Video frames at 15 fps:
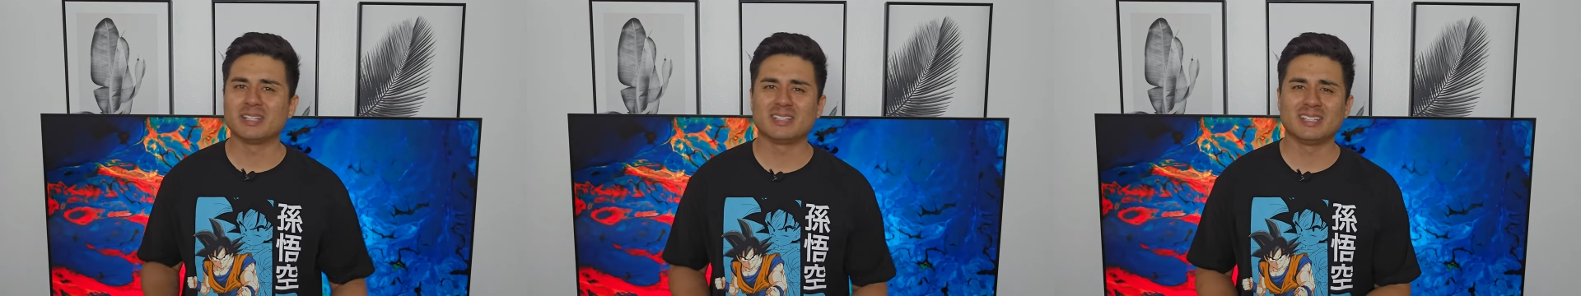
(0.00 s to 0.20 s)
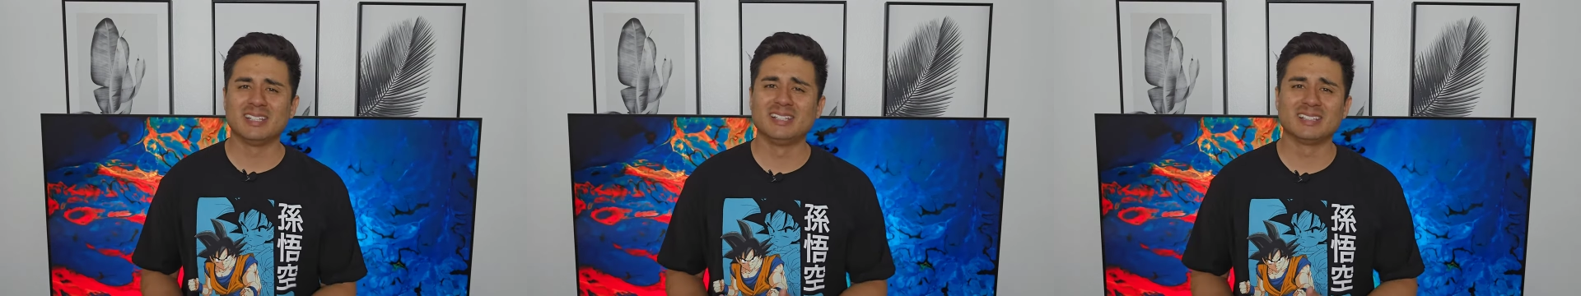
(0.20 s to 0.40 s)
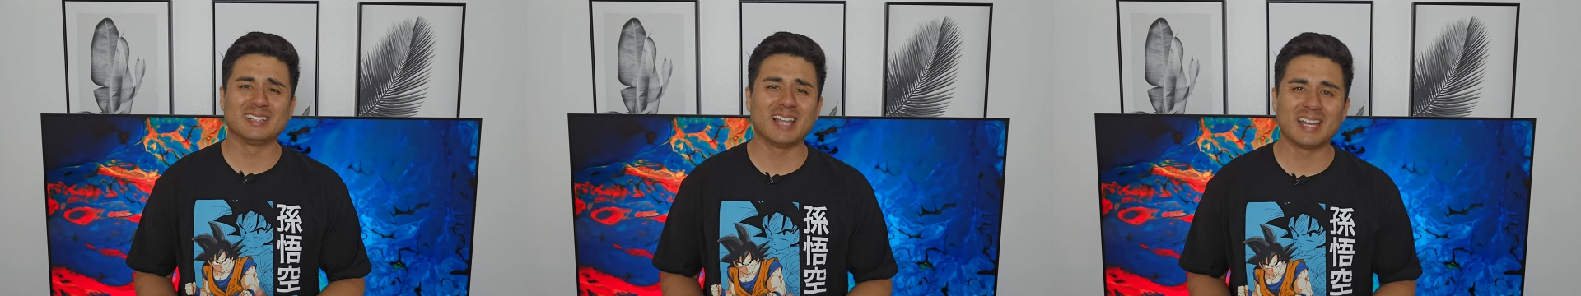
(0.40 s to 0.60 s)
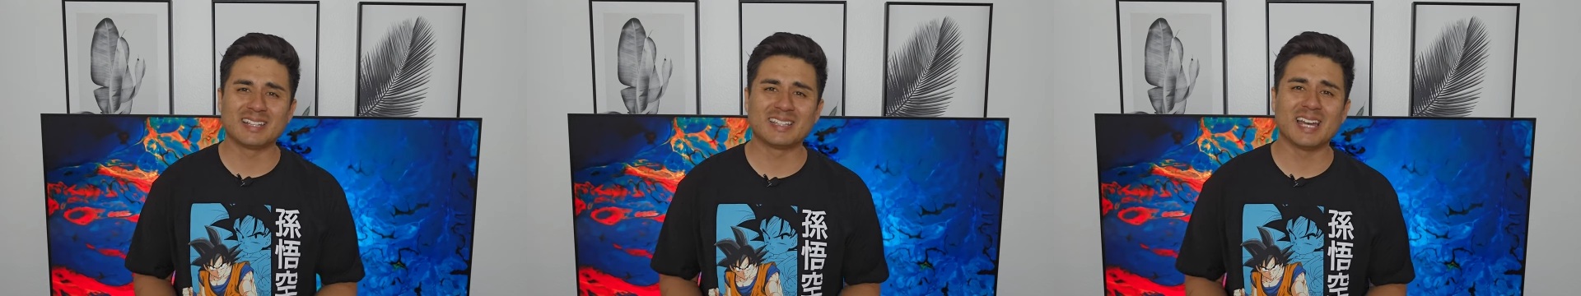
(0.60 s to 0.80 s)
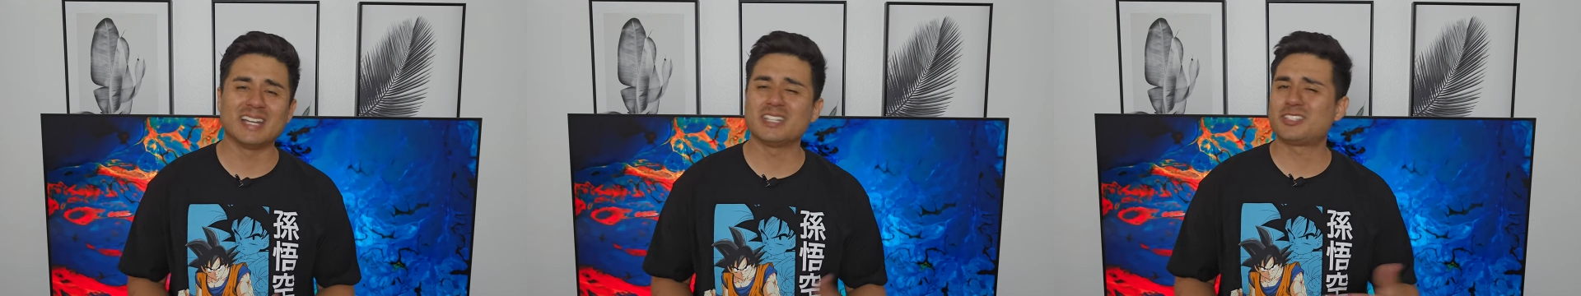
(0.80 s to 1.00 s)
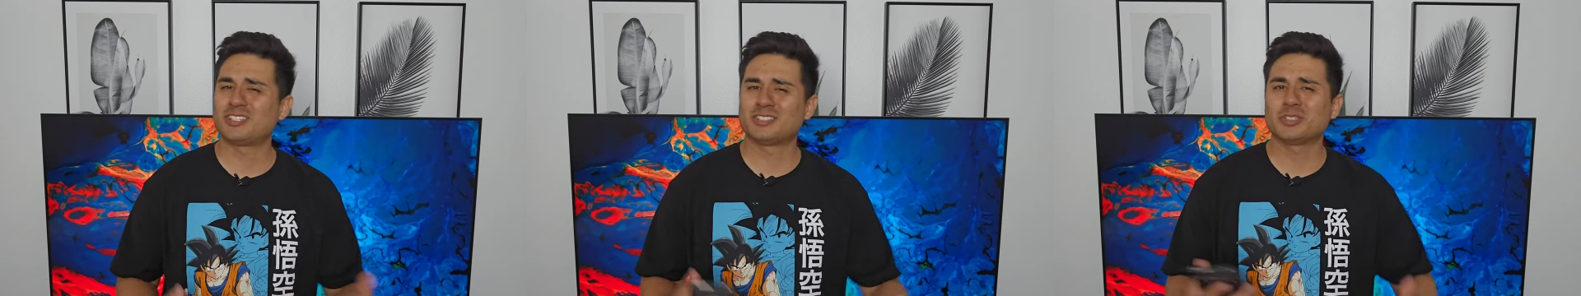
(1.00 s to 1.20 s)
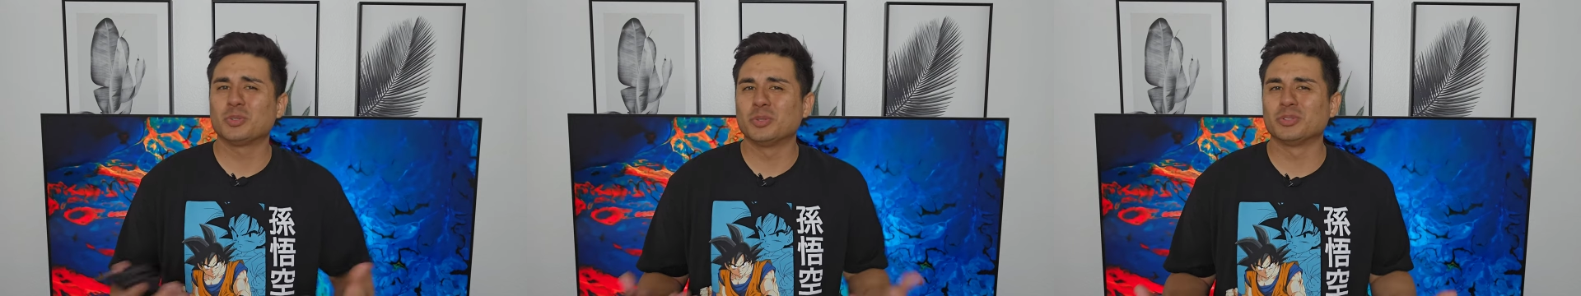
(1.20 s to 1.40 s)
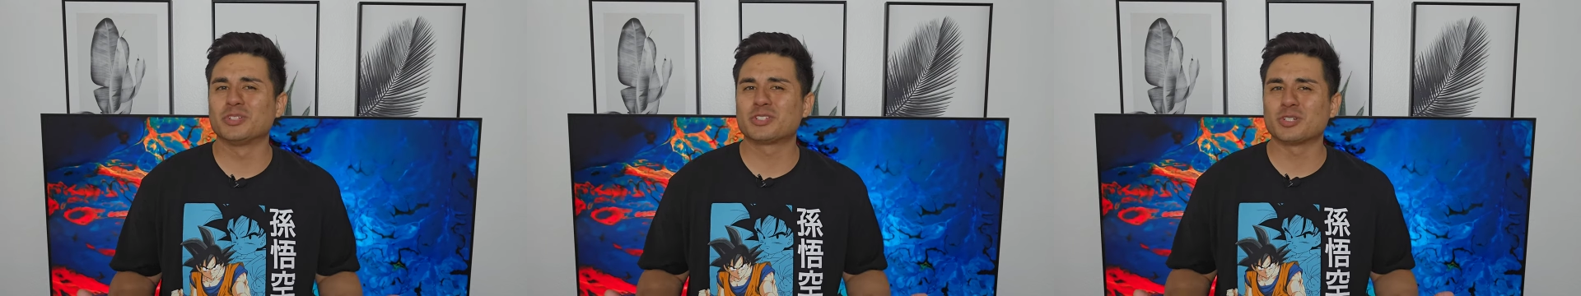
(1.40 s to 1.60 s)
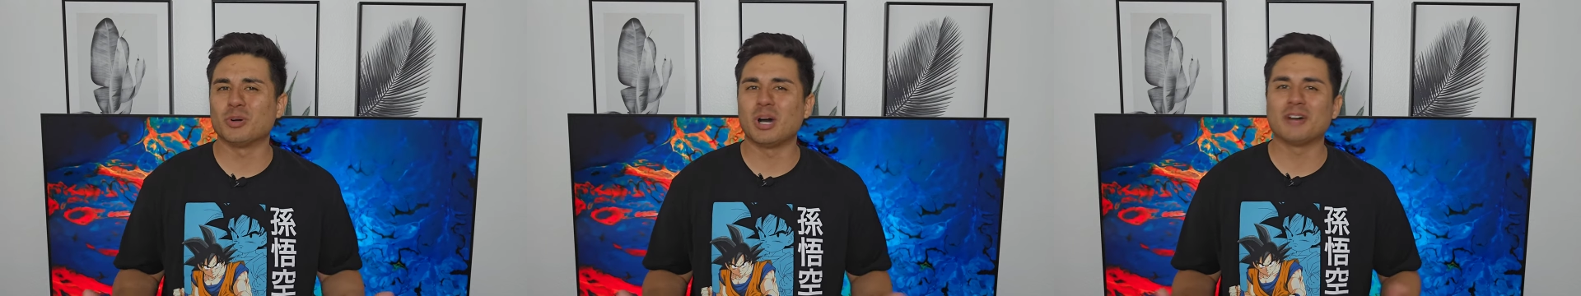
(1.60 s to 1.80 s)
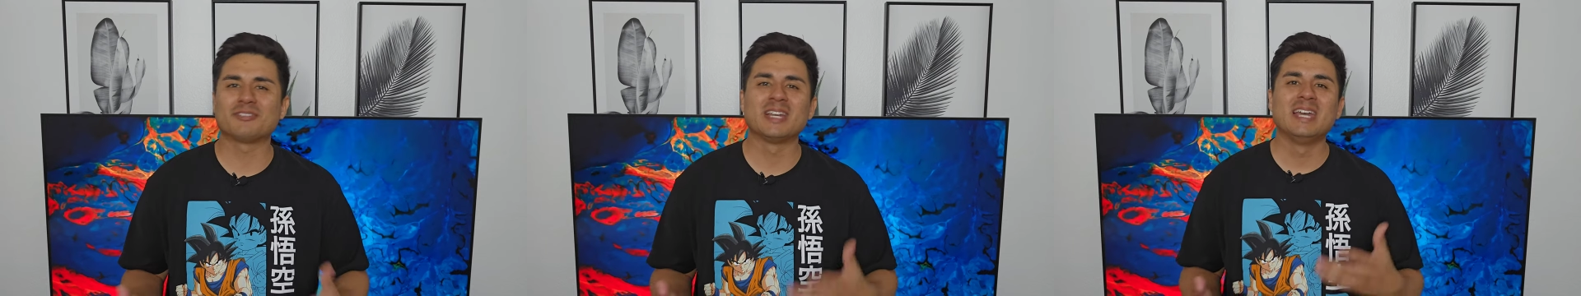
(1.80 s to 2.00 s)
anything like that. It's just cool to
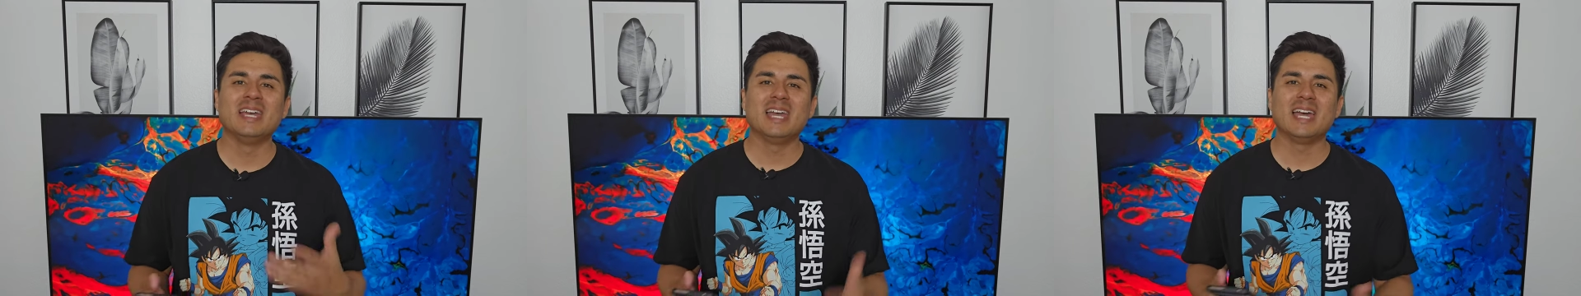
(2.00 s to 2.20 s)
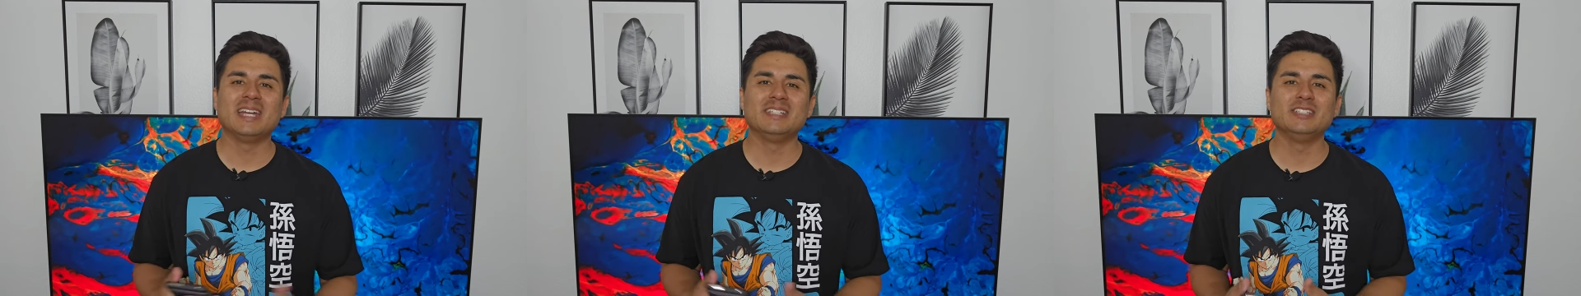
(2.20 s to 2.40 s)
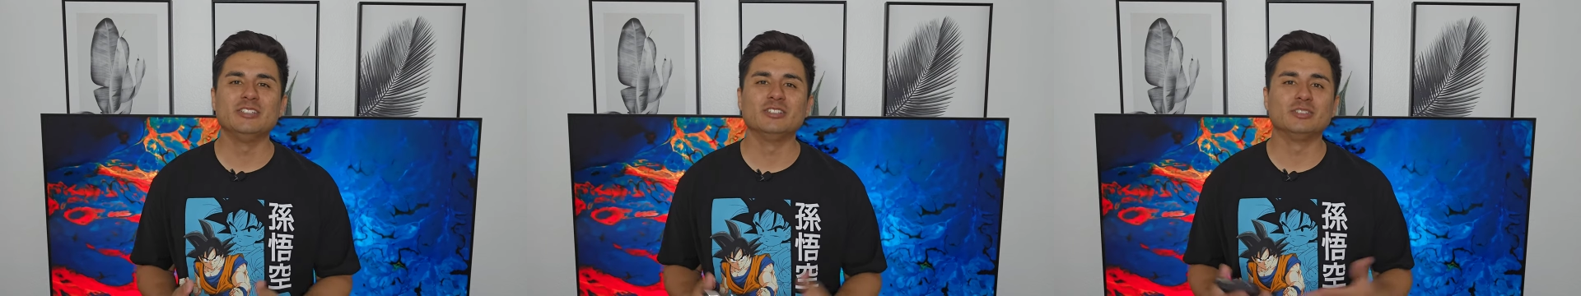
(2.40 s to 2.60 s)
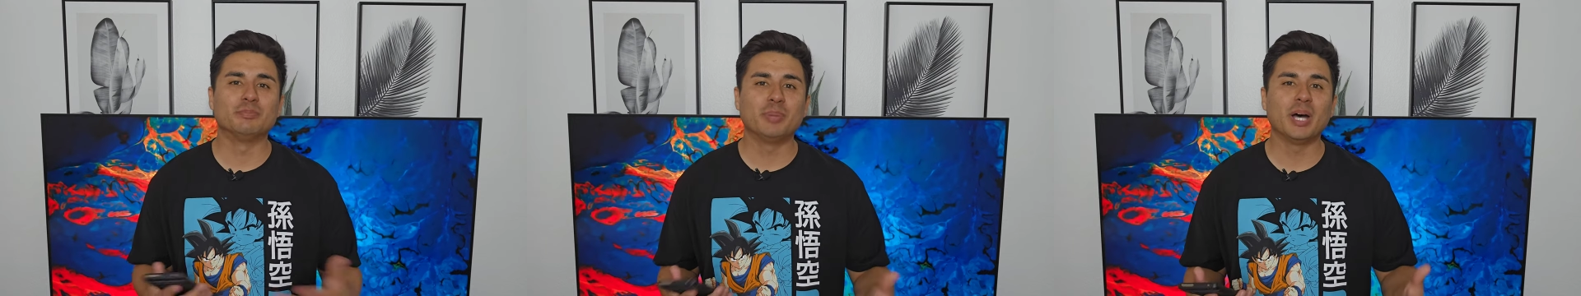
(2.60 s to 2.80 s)
show off and use.